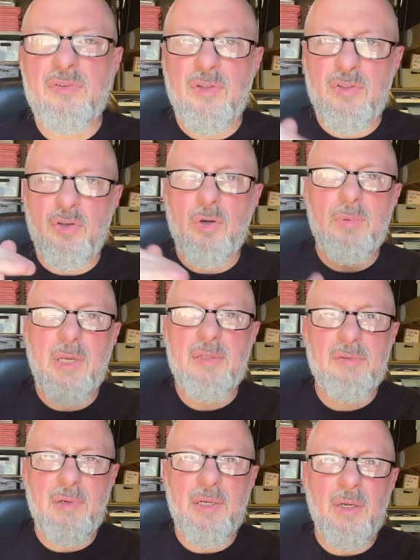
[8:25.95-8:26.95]
The top
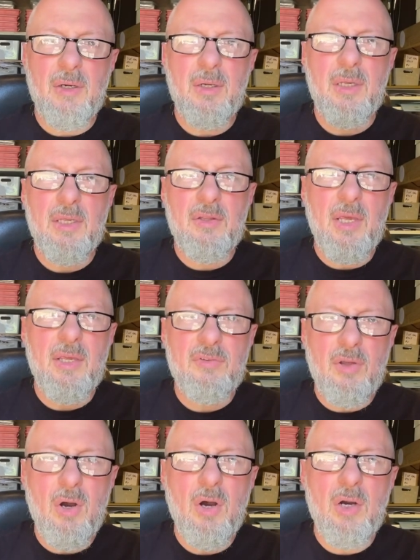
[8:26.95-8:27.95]
category is
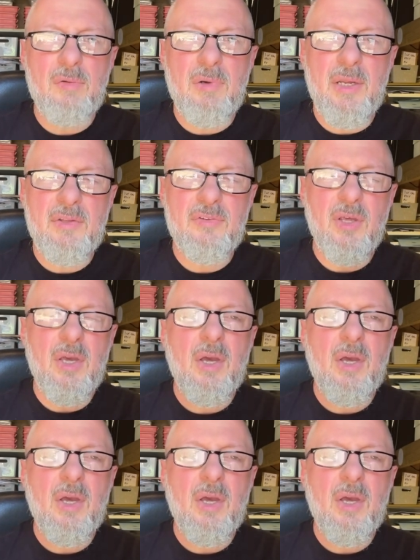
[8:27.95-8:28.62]
high risk,